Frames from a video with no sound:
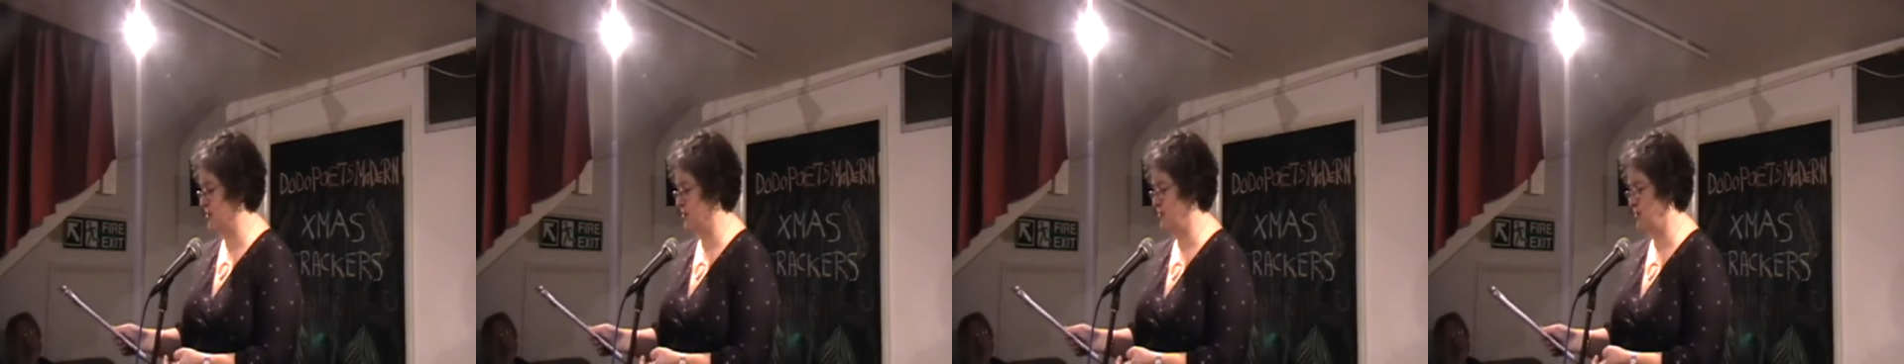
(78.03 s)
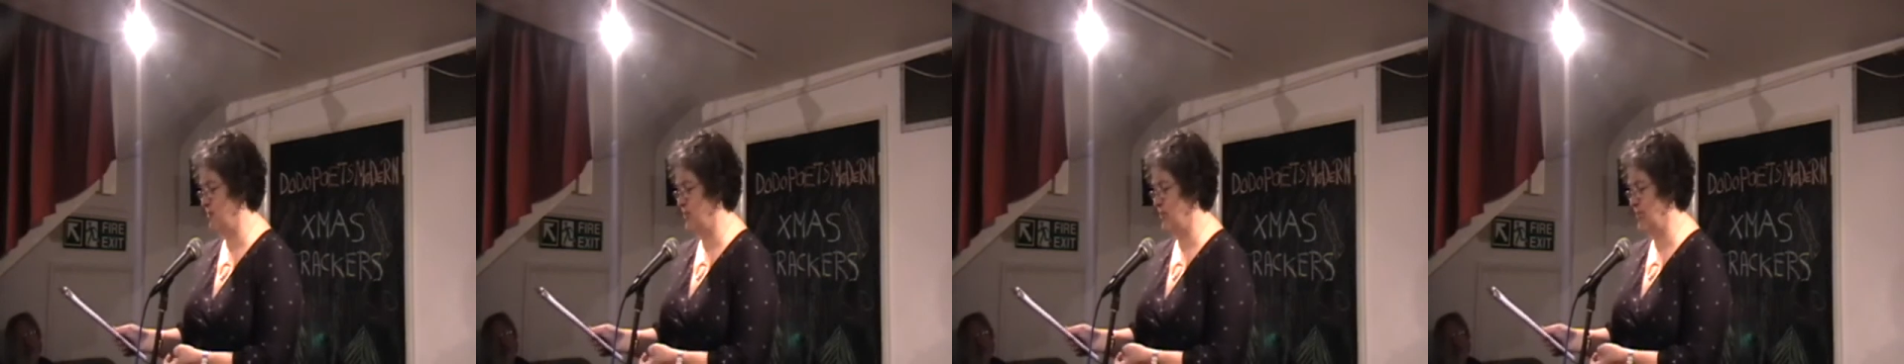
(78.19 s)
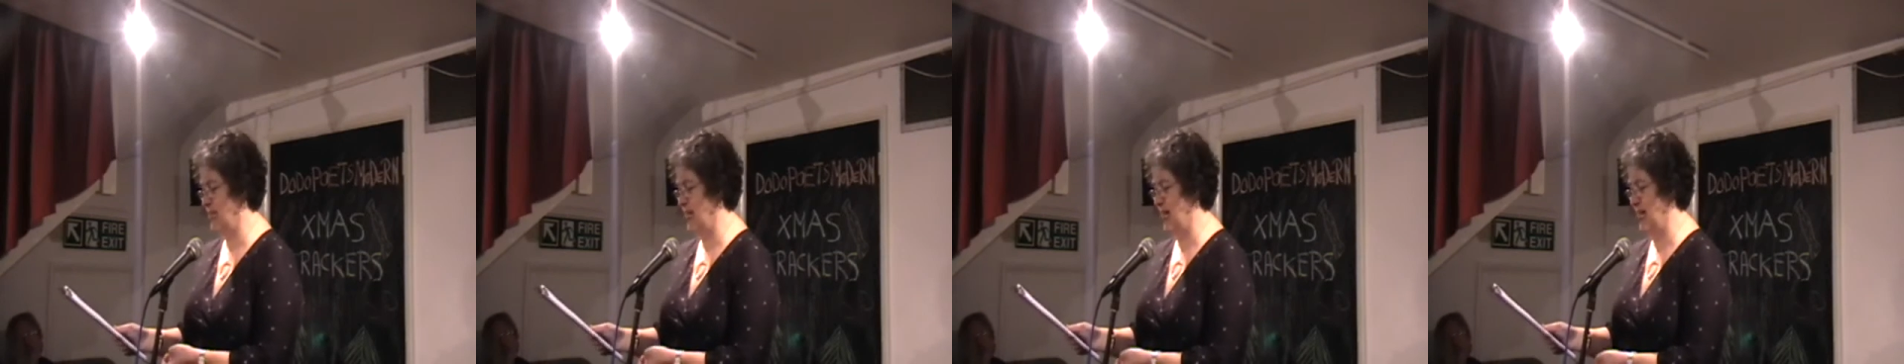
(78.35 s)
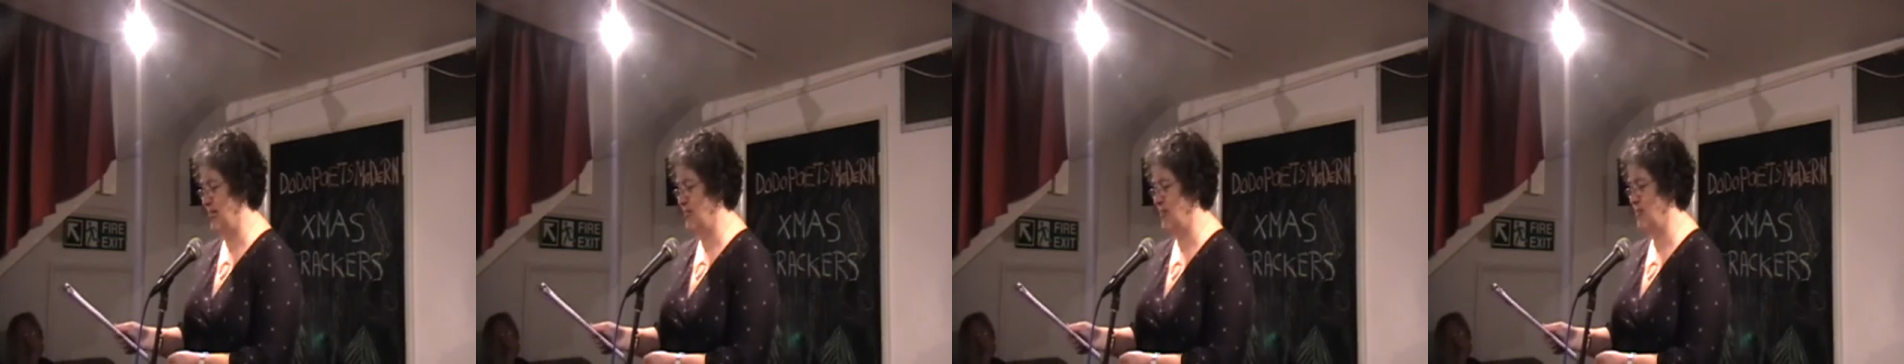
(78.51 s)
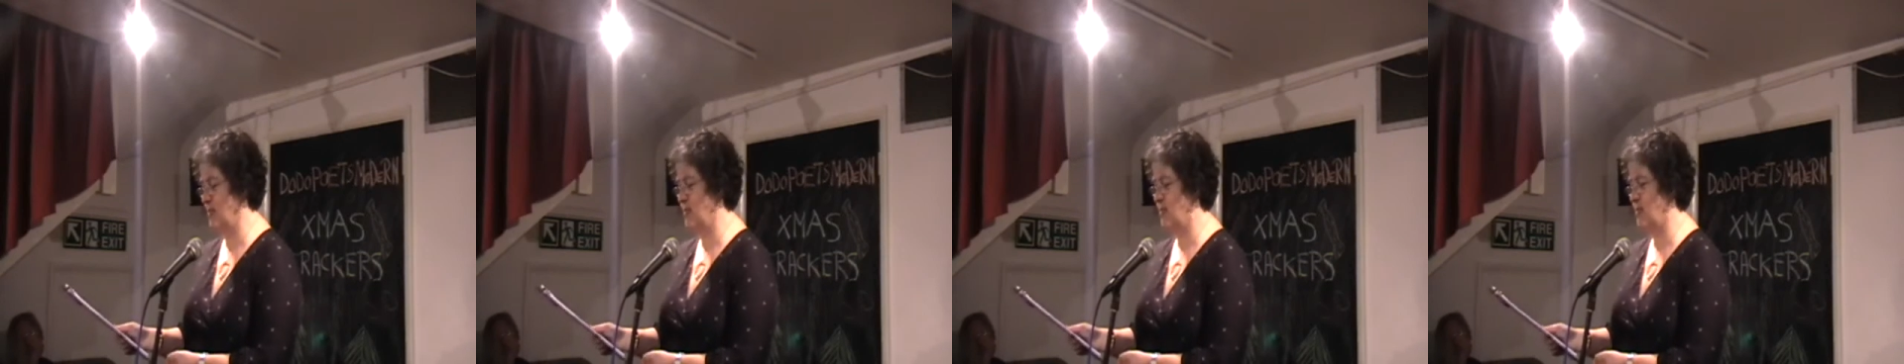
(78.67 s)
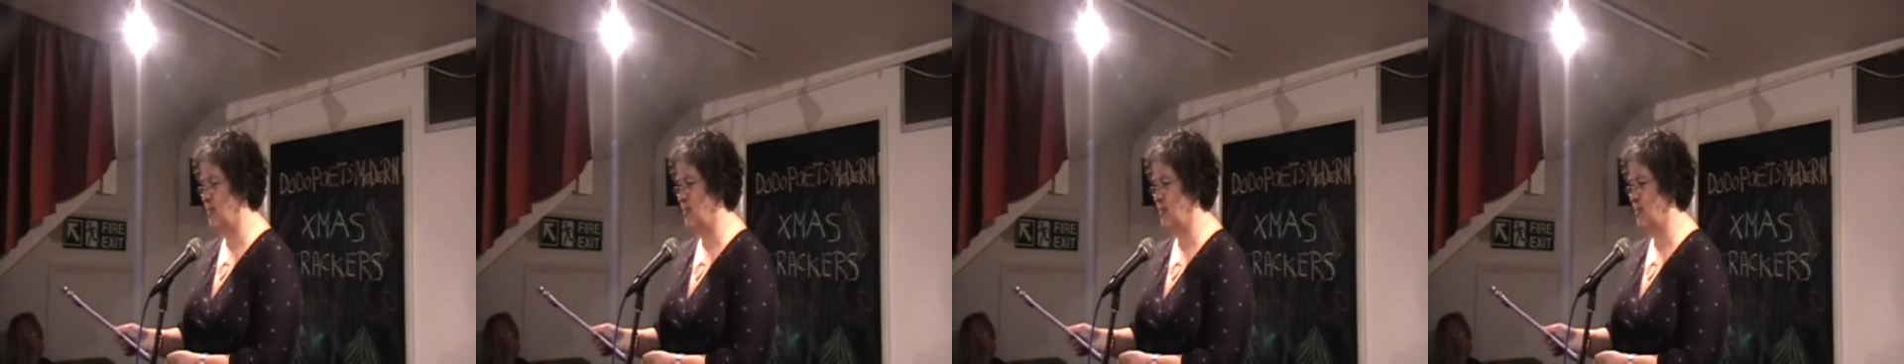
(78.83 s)
or a
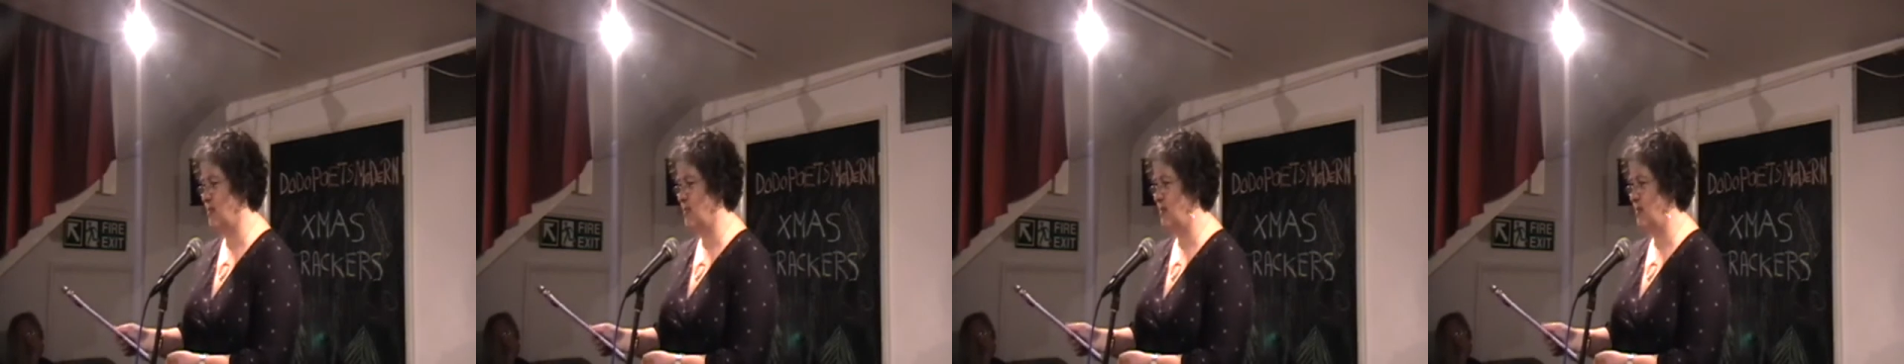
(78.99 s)
test?